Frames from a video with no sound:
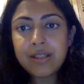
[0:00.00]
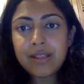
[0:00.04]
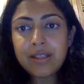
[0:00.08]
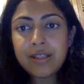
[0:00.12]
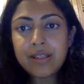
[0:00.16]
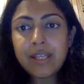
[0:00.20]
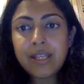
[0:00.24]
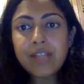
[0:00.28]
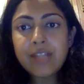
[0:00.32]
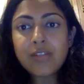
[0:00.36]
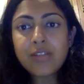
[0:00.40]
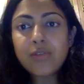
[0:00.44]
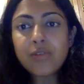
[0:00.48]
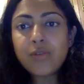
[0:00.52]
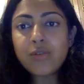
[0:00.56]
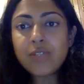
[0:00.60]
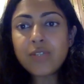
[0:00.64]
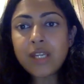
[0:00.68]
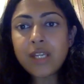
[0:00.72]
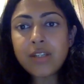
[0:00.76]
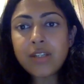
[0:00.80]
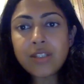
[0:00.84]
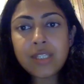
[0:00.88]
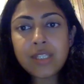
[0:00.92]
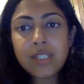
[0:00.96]
There is no
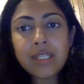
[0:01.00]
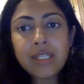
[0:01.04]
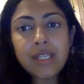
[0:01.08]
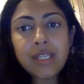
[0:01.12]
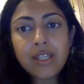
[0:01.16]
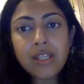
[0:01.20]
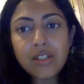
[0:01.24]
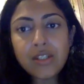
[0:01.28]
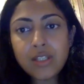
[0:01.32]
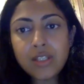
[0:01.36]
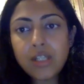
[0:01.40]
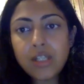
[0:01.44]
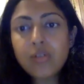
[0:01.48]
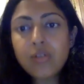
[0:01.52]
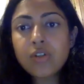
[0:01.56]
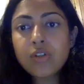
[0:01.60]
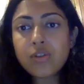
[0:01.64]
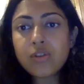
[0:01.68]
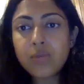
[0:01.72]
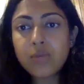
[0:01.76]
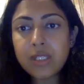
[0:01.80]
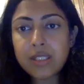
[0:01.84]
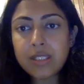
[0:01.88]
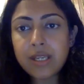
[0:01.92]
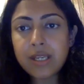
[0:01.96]
such thing as zero
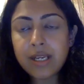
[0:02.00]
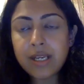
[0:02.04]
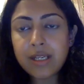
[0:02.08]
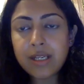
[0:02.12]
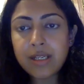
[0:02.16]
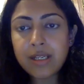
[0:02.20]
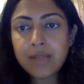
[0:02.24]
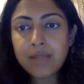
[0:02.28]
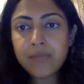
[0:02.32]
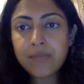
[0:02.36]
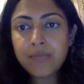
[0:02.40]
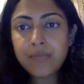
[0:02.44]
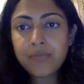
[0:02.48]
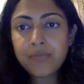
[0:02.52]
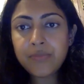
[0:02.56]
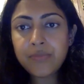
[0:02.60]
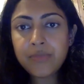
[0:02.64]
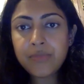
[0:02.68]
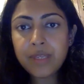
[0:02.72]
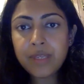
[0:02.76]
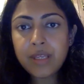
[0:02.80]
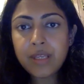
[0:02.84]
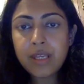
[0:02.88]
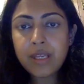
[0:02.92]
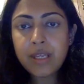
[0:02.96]
suicide.
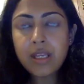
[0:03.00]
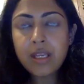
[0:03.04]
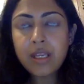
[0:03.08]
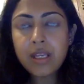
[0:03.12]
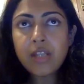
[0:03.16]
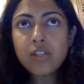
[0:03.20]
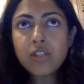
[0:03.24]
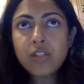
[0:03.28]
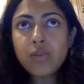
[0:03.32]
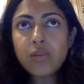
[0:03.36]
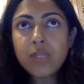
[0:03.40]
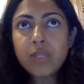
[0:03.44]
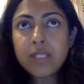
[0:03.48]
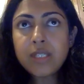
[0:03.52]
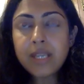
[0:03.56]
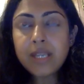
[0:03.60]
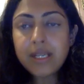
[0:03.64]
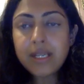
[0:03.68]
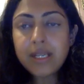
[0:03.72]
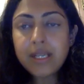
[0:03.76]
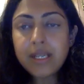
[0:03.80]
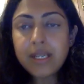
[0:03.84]
Suicide